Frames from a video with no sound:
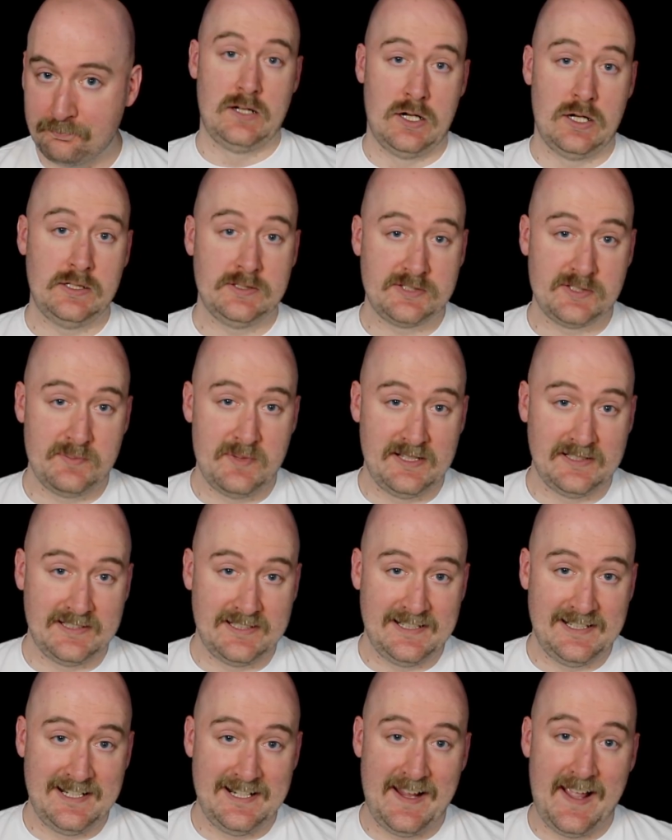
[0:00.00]

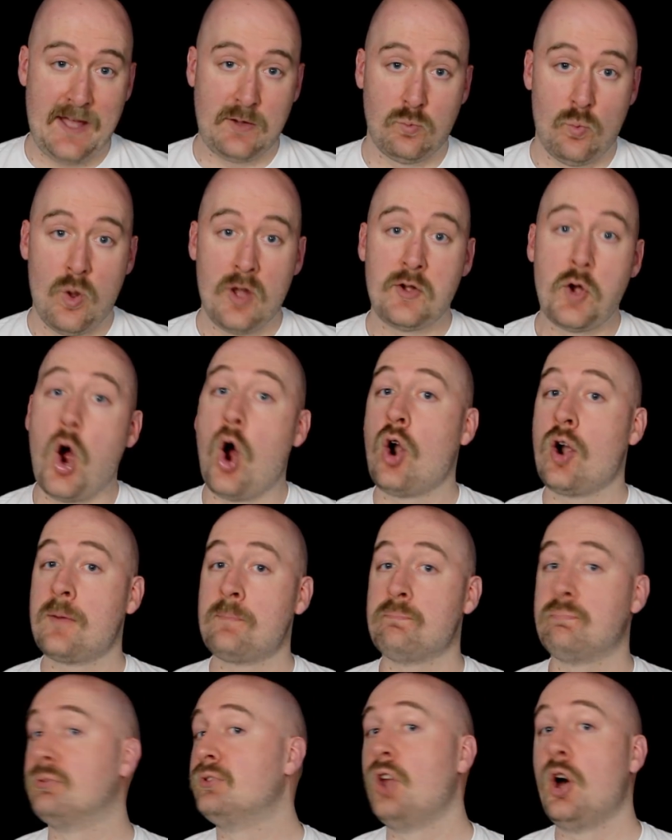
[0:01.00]
Ultimately, he had one
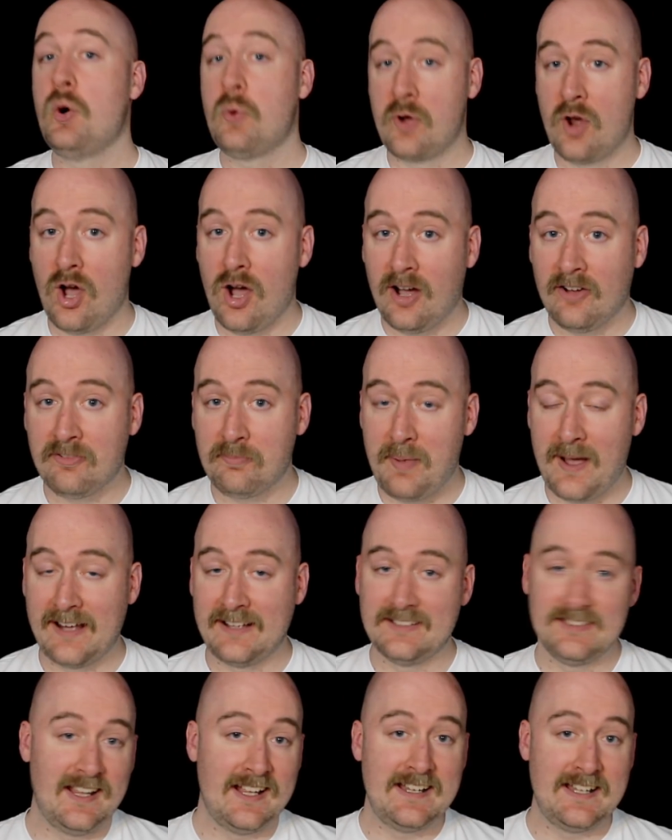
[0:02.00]
arm blown off by a
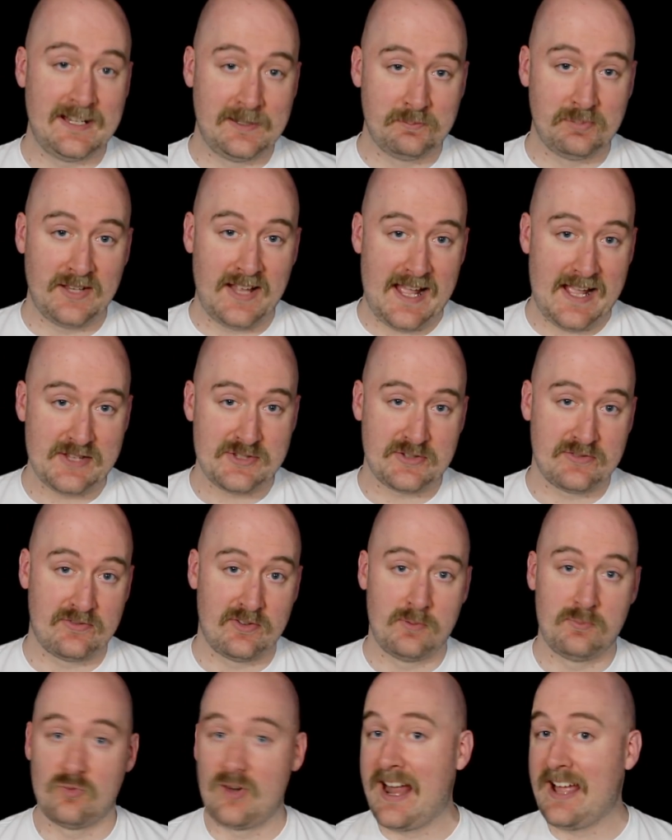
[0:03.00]
lightning blast
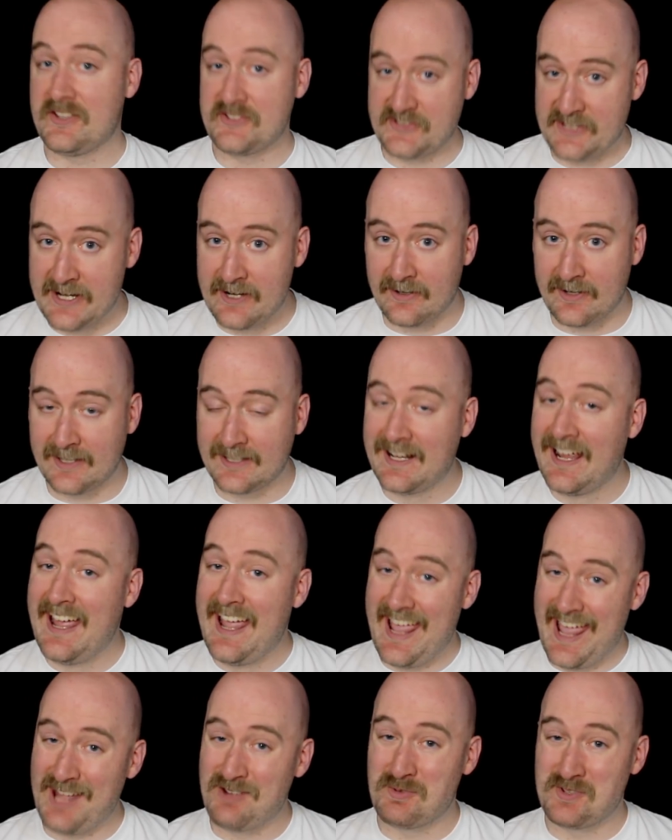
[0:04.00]
from Ralzarek
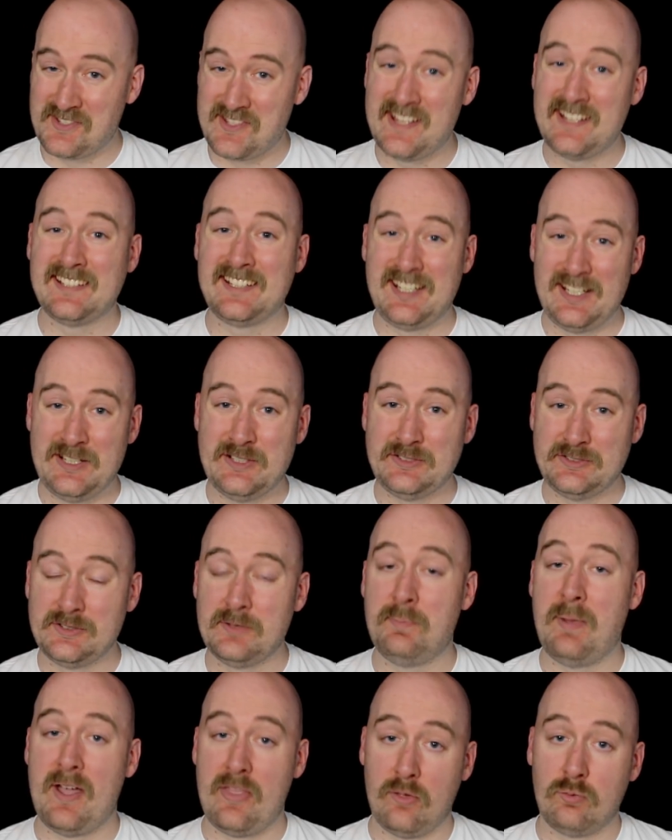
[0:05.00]
and was then
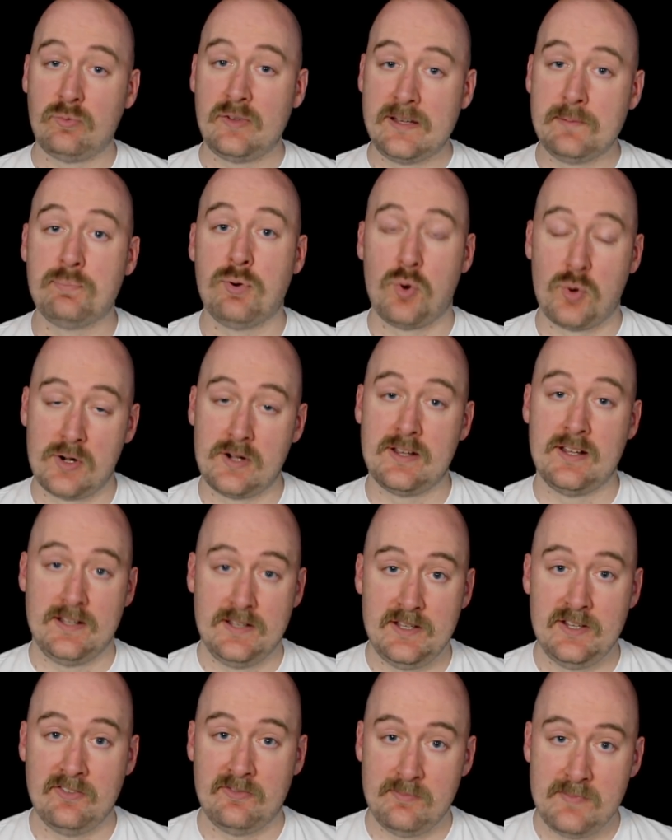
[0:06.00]
killed by the reborn
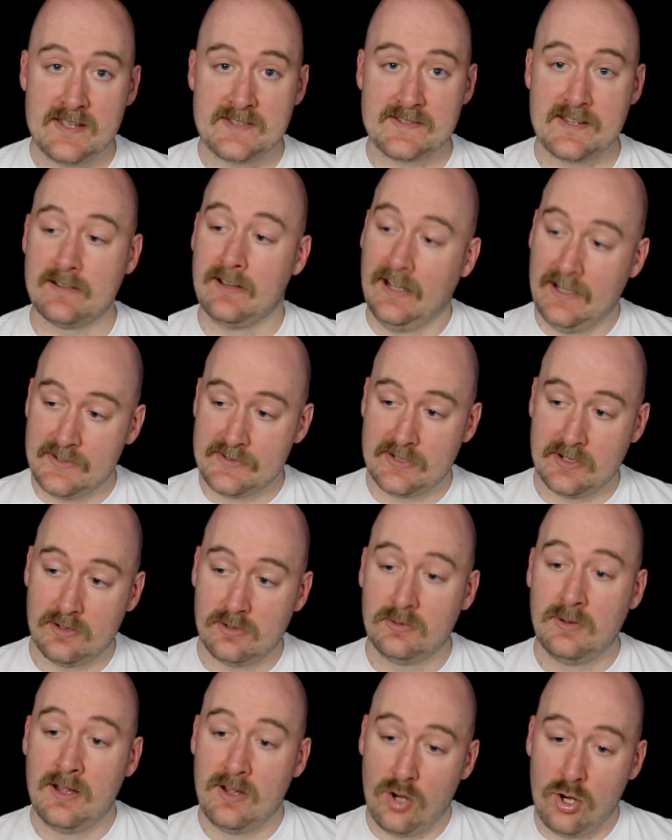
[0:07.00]
Niv Mizzet,
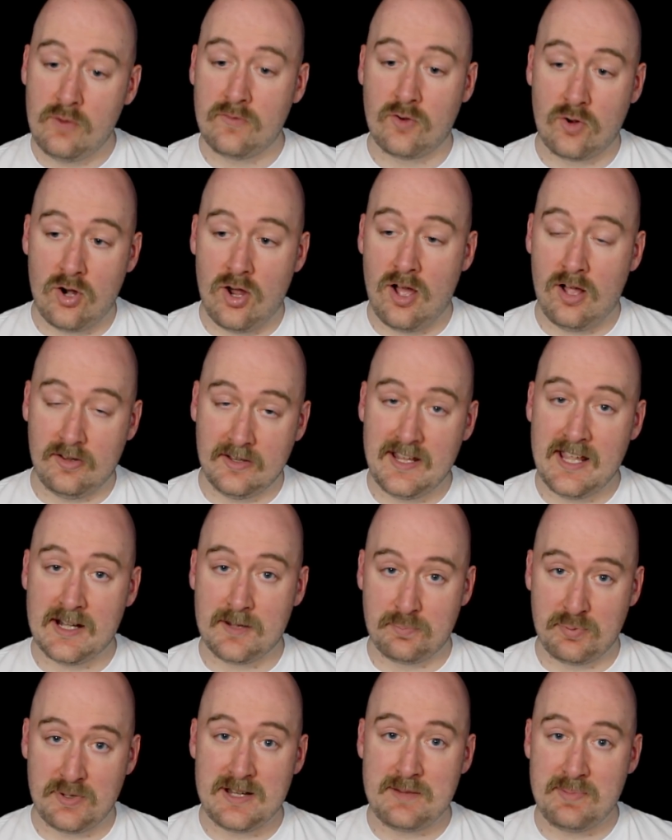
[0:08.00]
so overall he had a
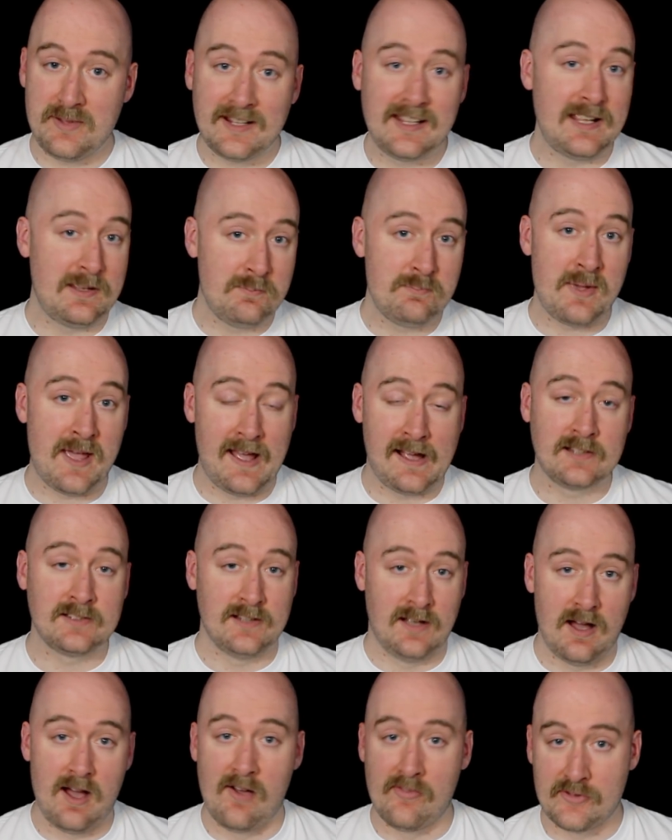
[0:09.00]
pretty big impact
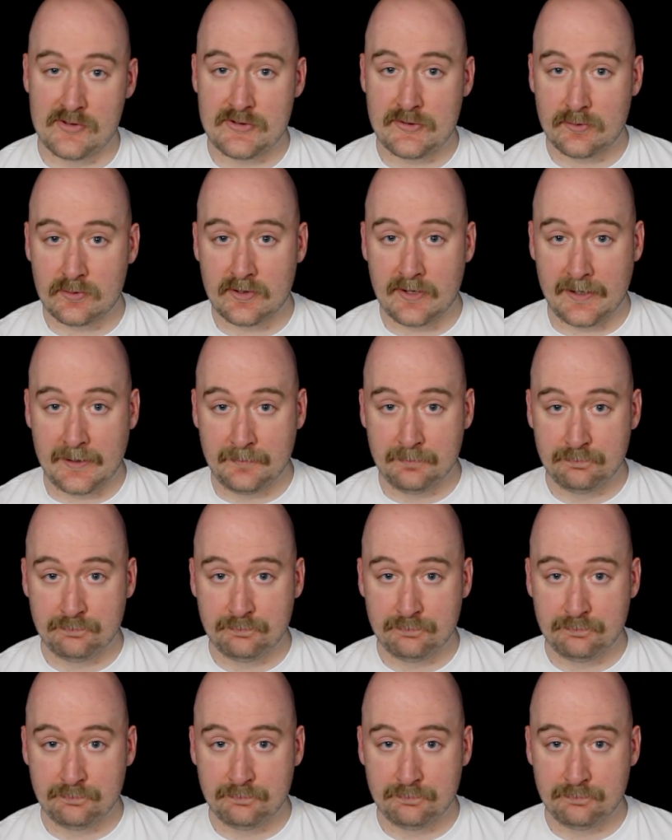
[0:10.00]
on the story.